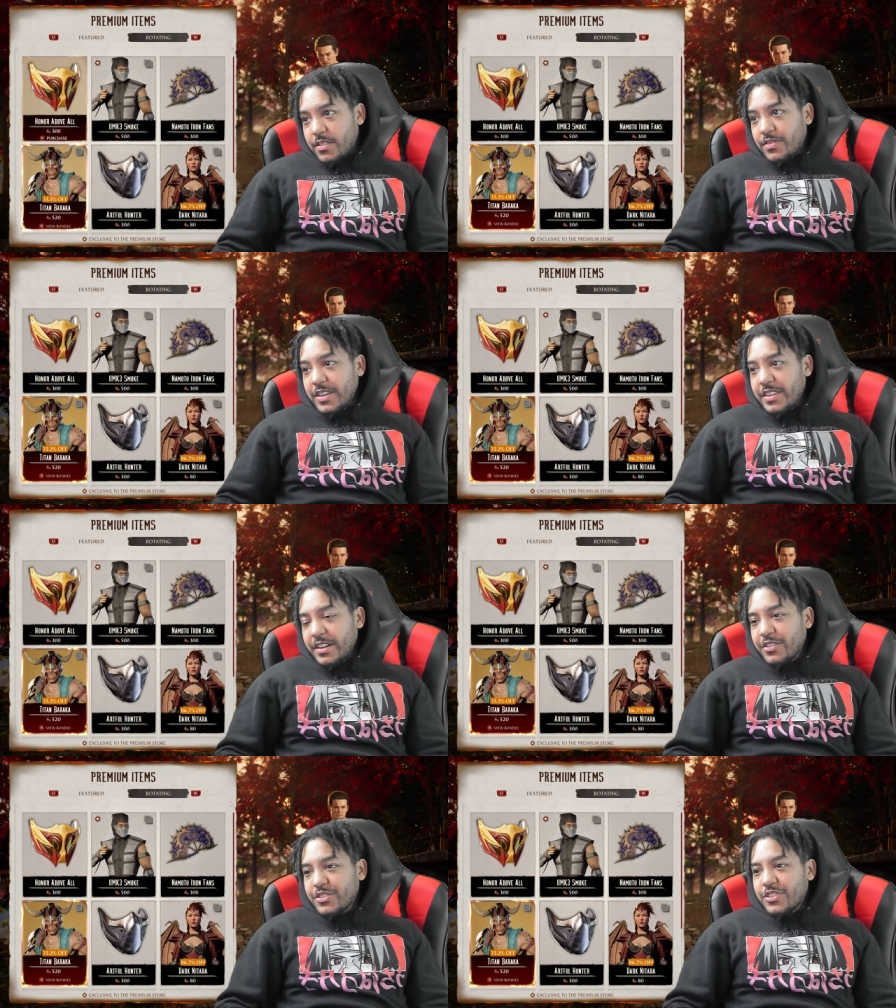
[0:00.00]
they did a
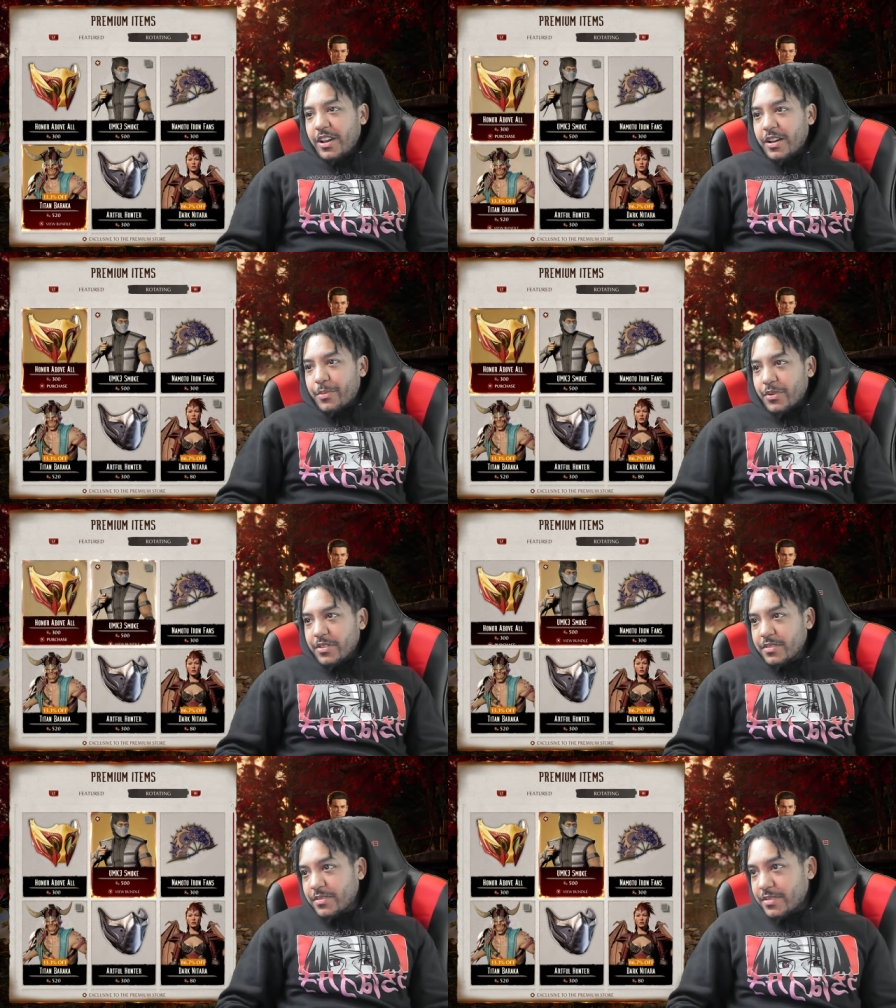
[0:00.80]
good job,
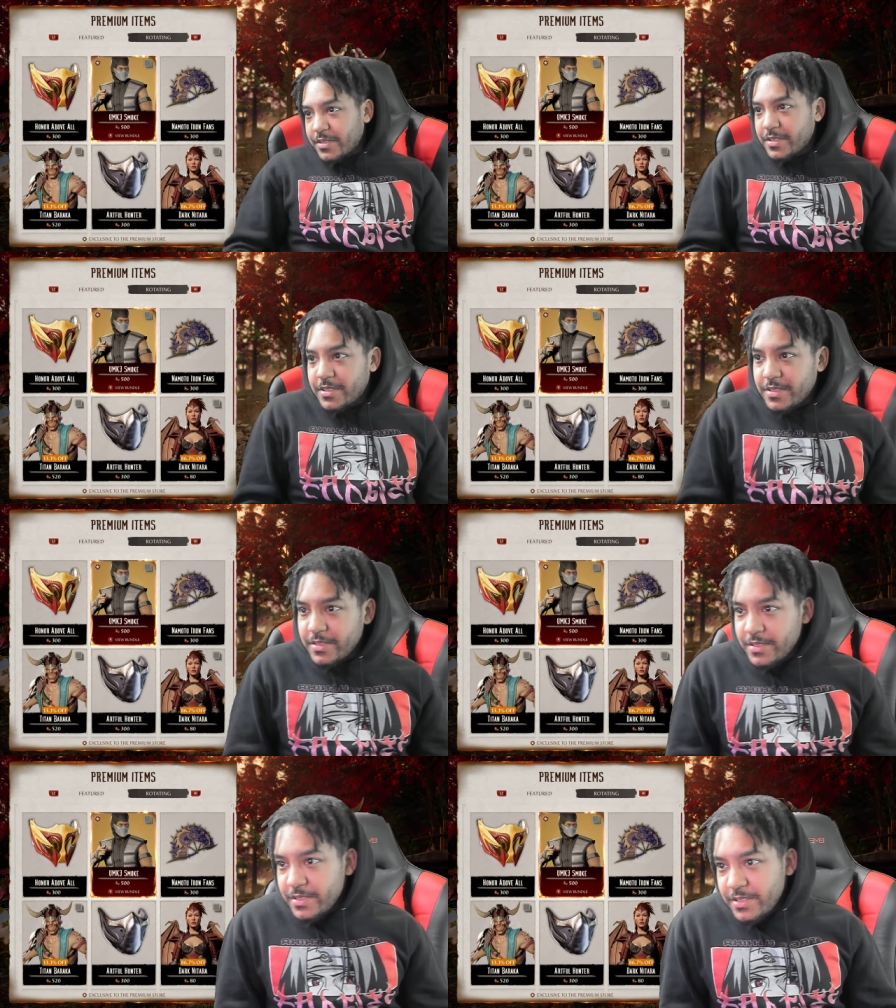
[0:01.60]
bruh.
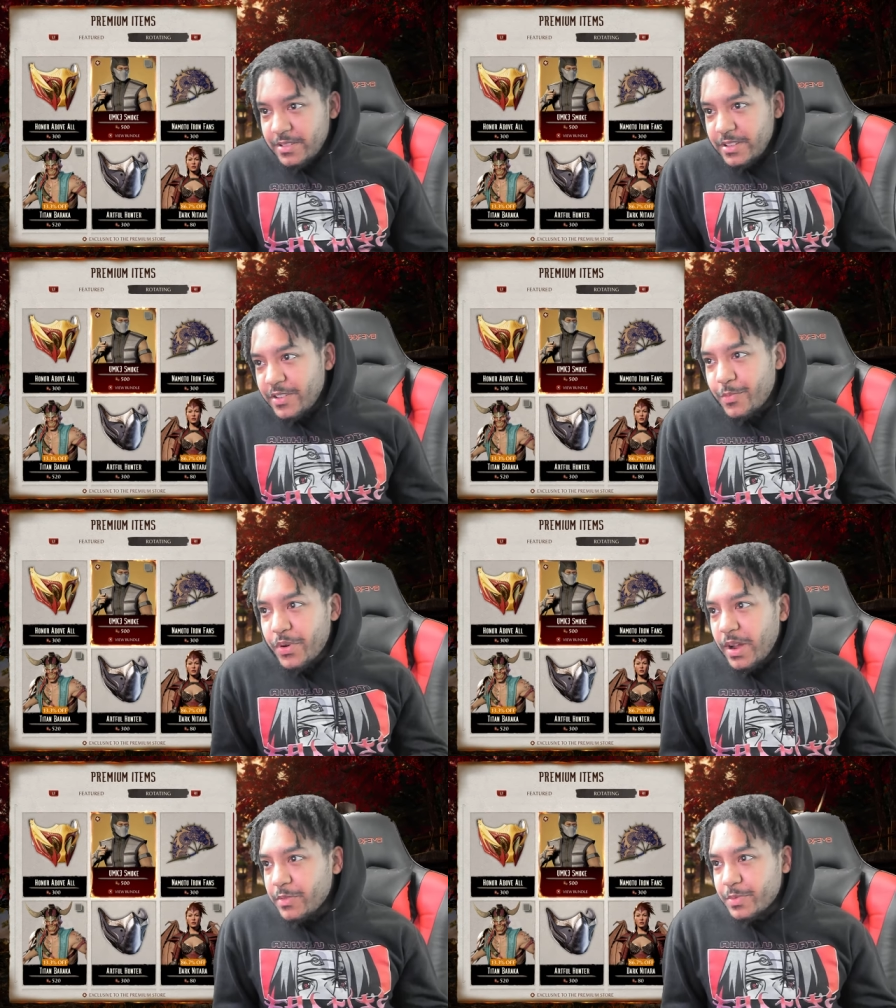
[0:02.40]
Give them
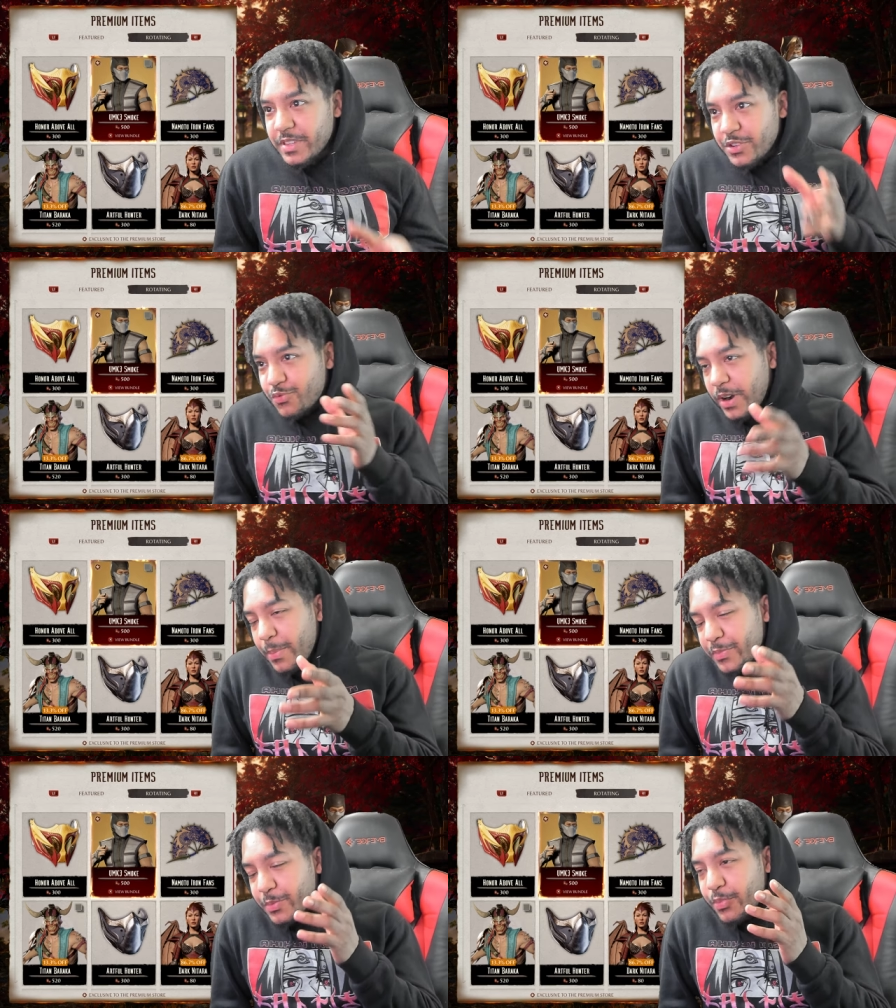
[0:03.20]
props, bro. They dropped the